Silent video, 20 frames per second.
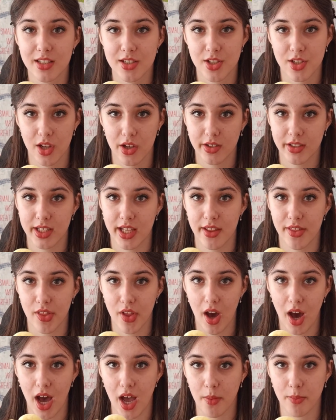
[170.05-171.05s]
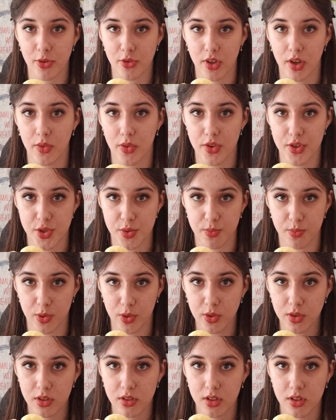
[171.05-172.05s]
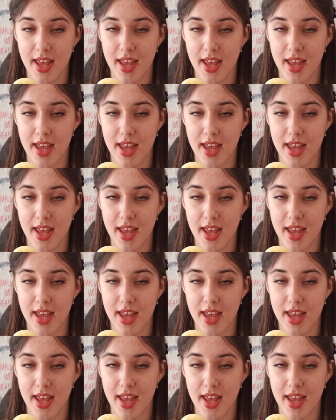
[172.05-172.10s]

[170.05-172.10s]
do not get the hype around this book,